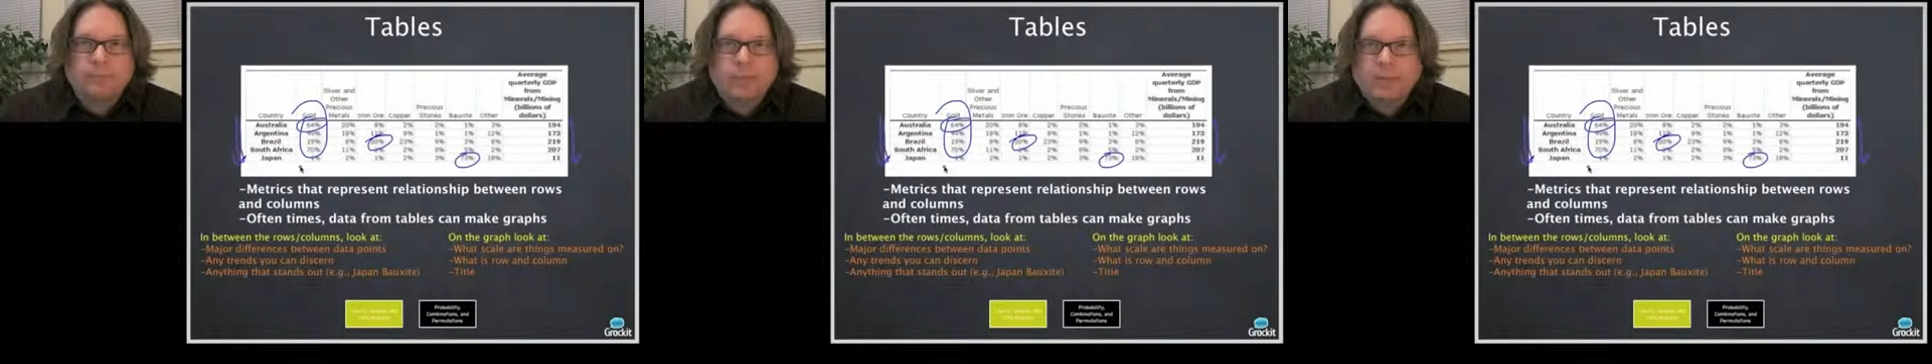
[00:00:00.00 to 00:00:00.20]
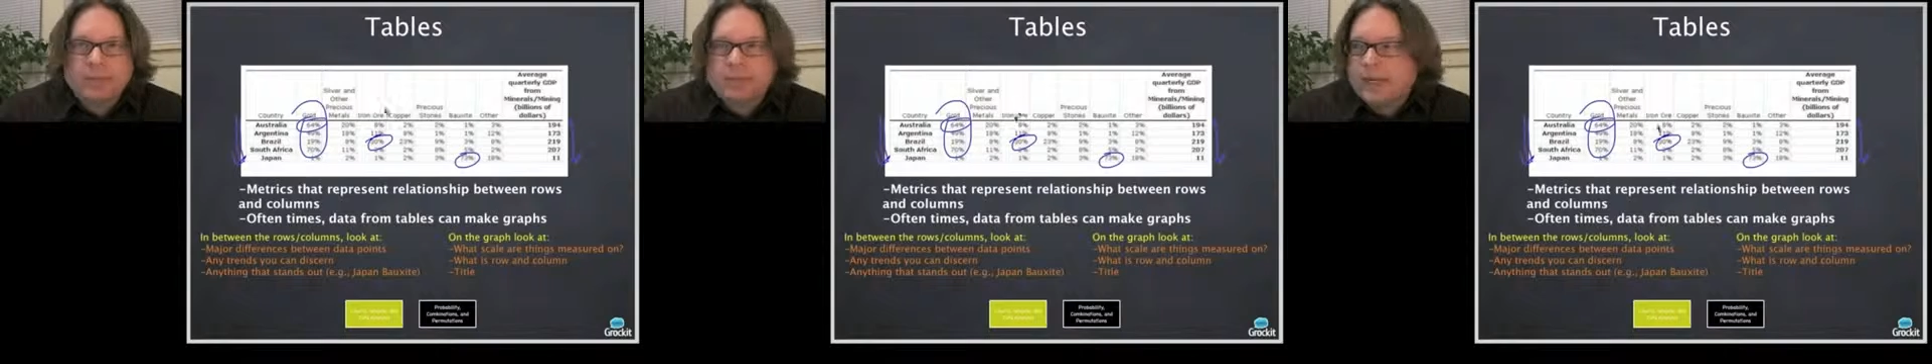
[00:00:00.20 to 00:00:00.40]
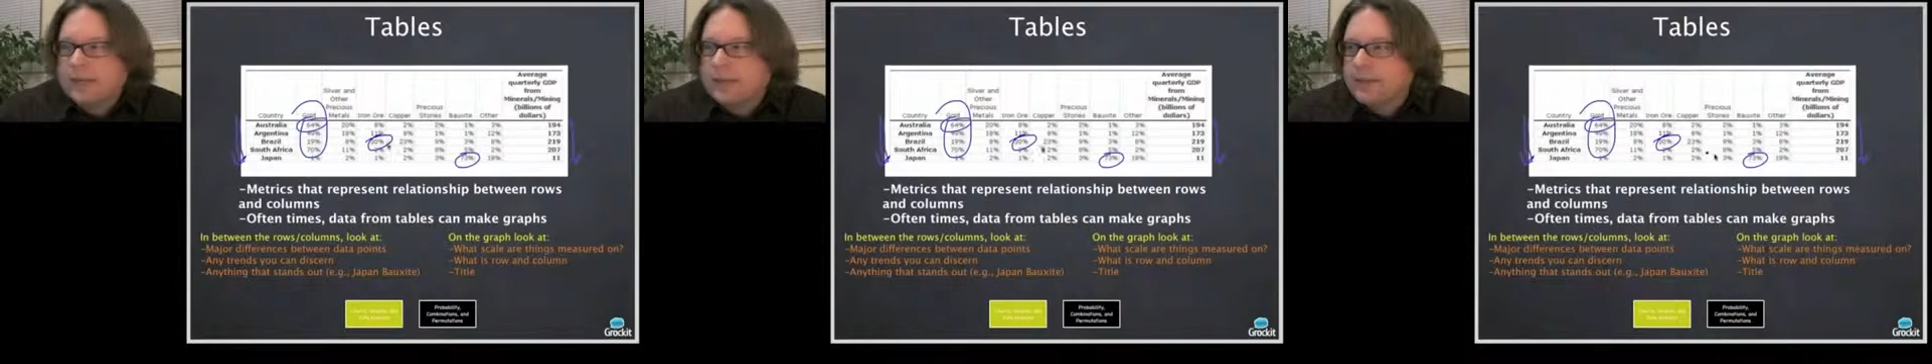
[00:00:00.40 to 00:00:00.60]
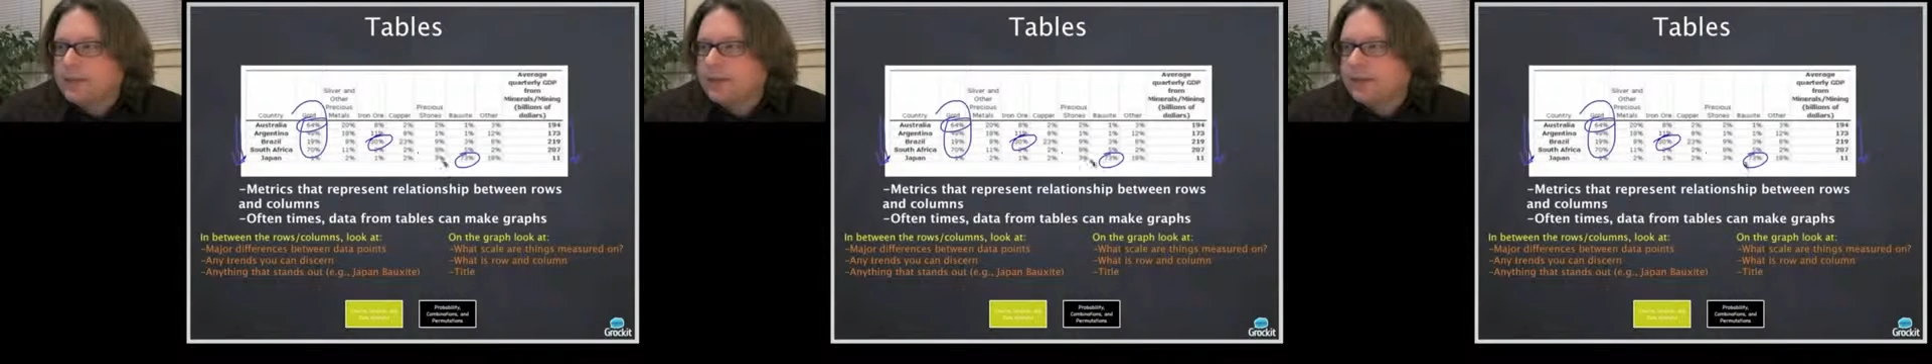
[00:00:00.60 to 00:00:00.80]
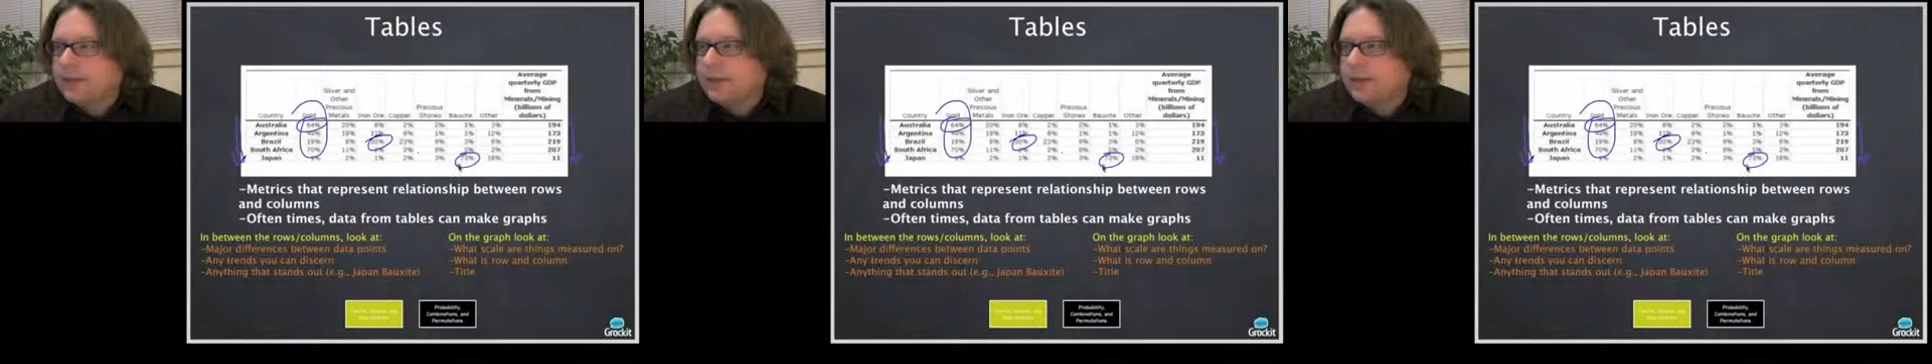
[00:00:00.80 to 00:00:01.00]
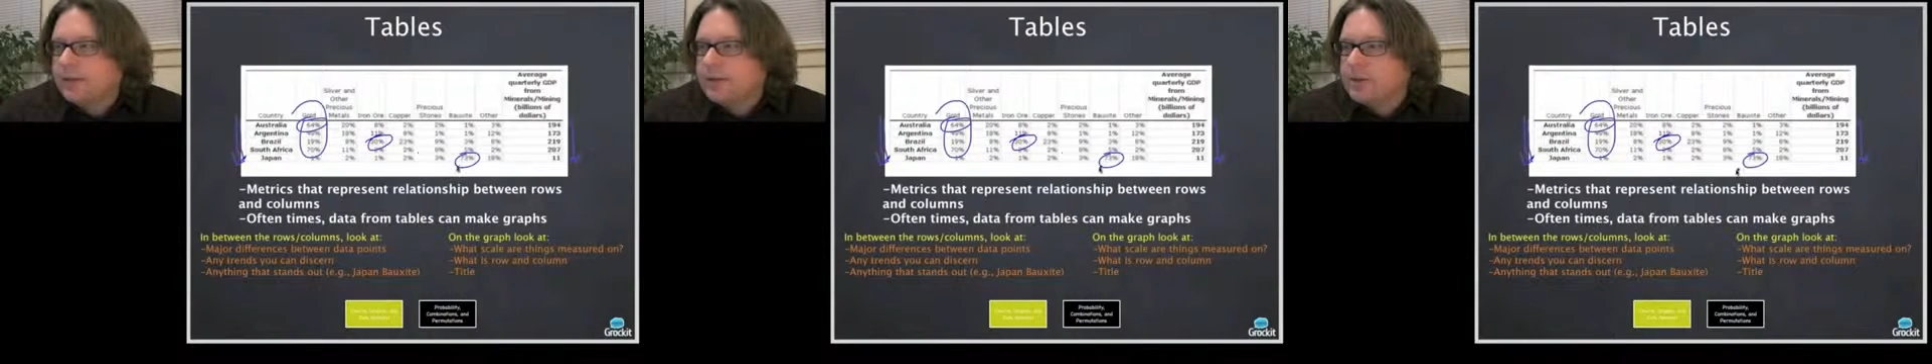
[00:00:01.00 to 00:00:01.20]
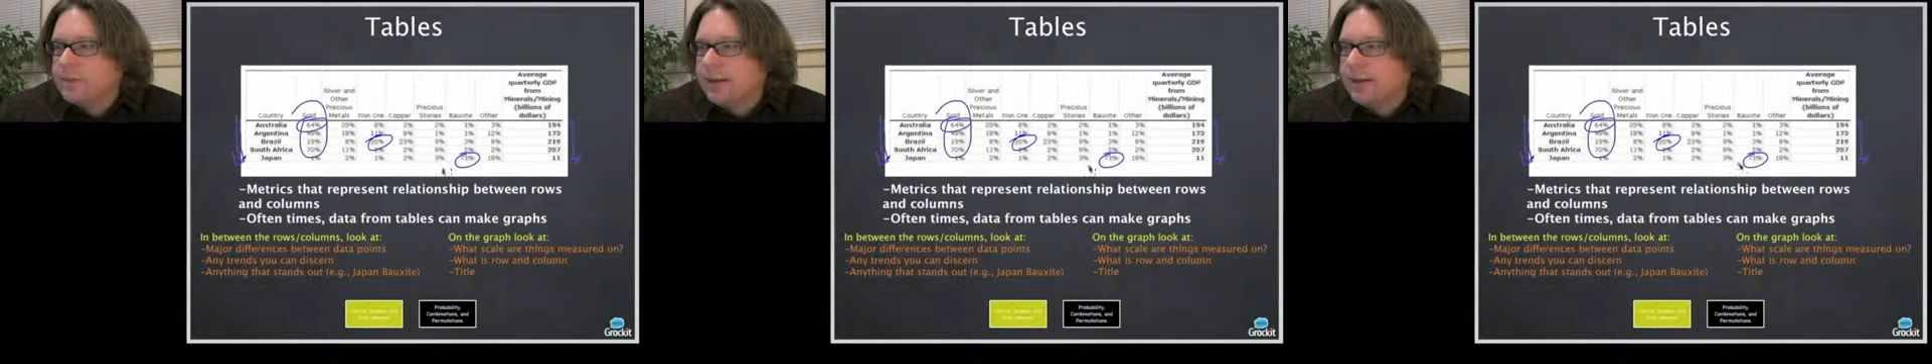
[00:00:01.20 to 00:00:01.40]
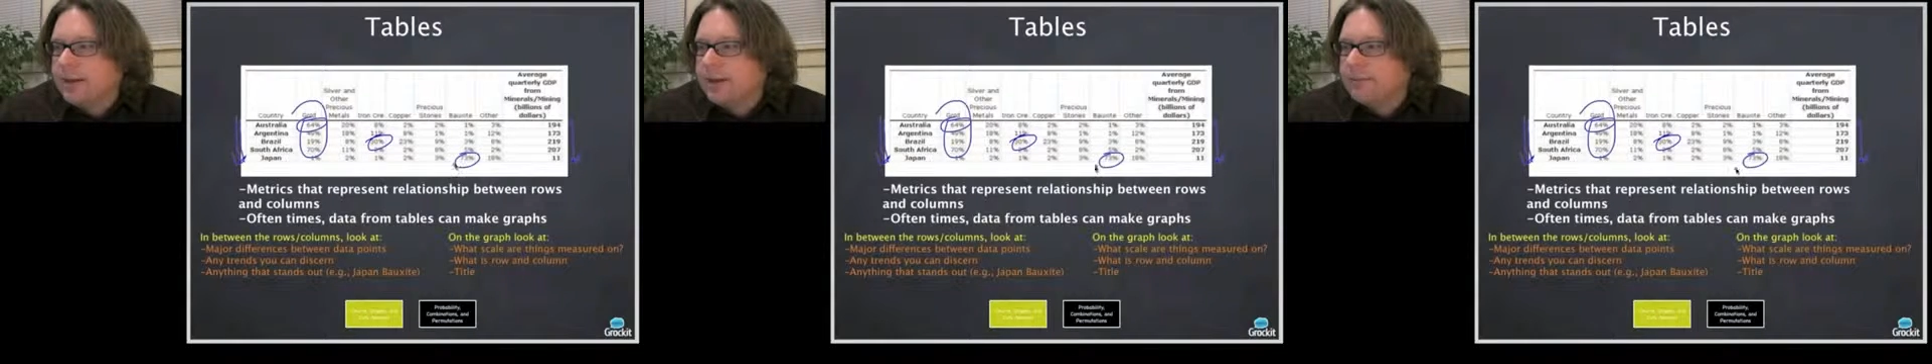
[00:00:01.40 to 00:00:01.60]
percentage,
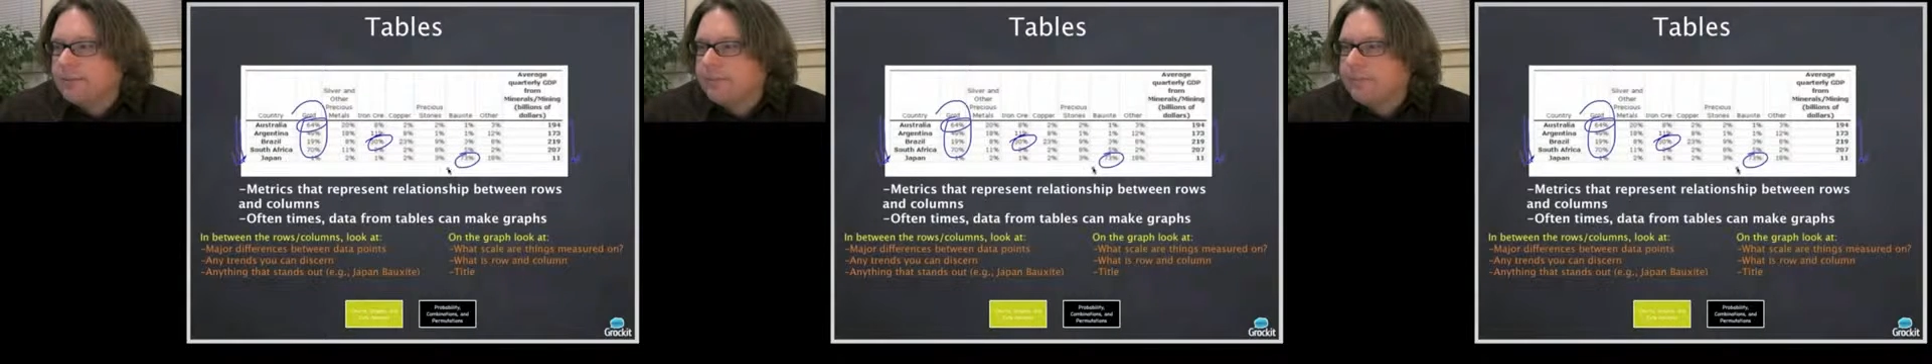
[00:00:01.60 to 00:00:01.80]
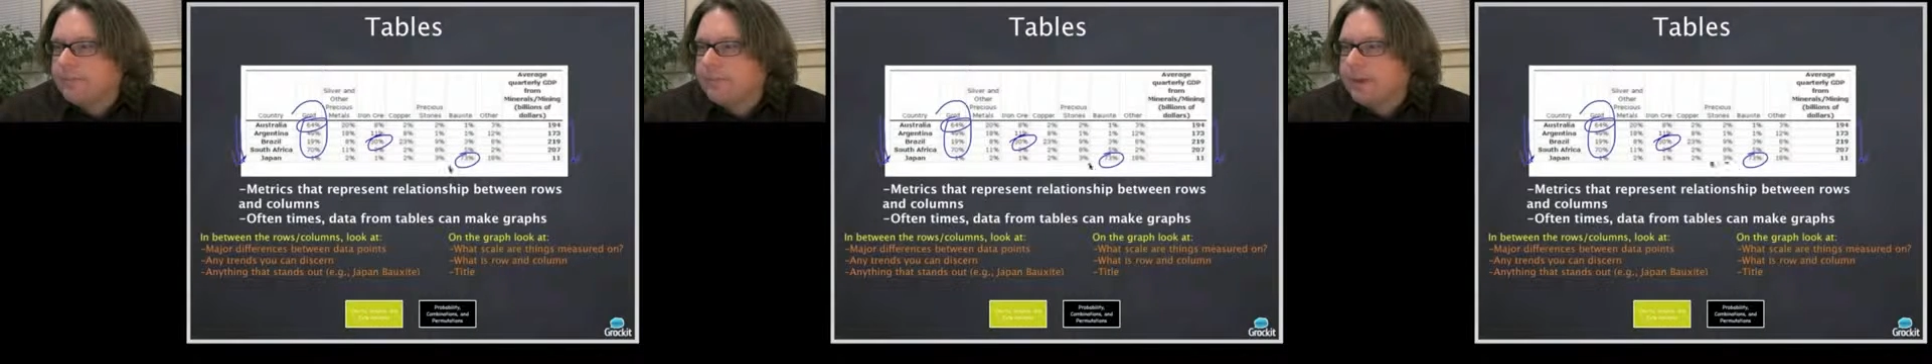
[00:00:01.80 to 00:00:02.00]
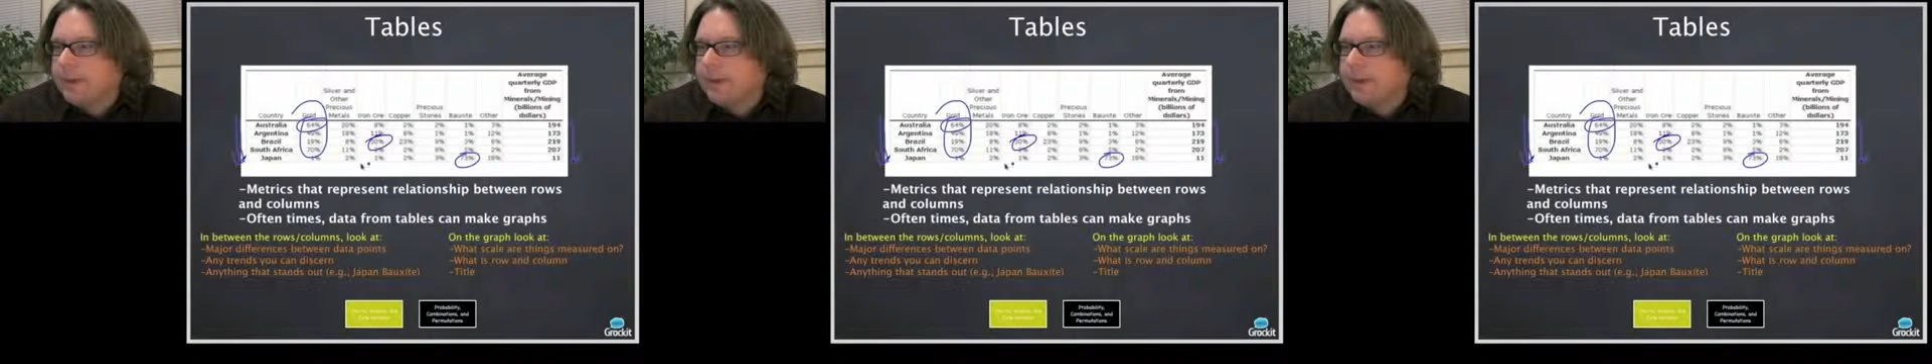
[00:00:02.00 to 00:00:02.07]
Japan